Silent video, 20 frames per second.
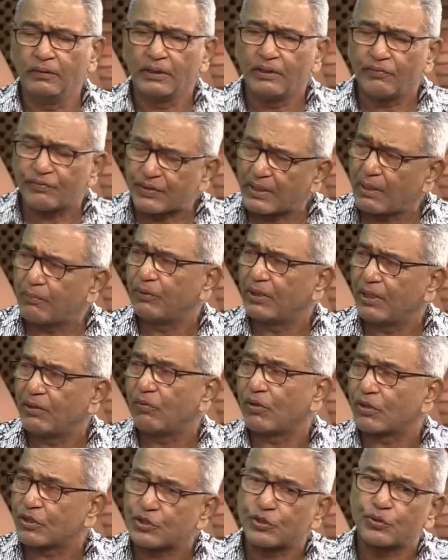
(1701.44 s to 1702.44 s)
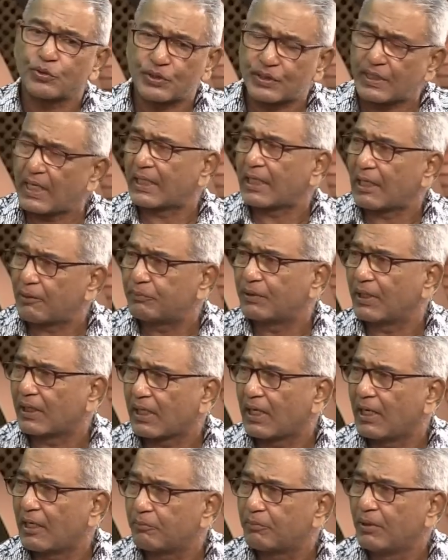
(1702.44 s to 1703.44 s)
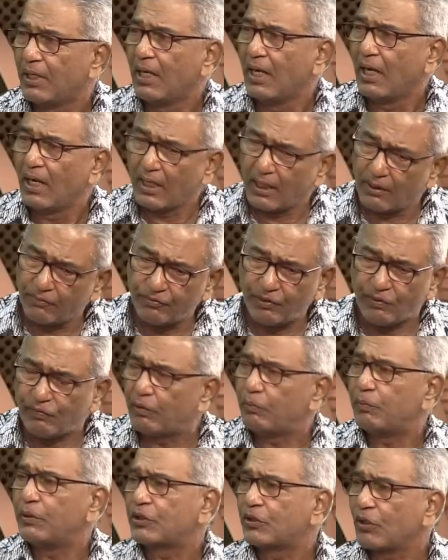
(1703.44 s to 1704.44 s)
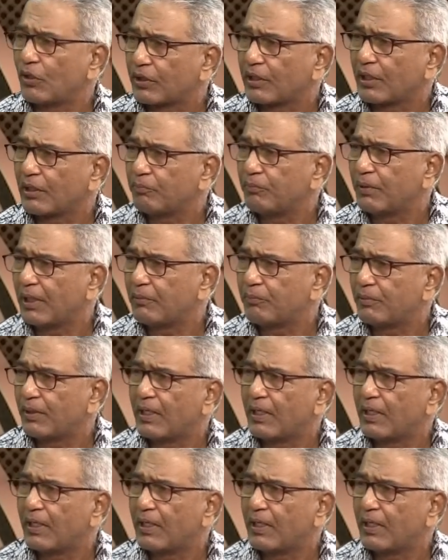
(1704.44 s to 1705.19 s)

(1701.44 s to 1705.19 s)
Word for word: if somebody wants to set up the club. Uh, we will be talking maybe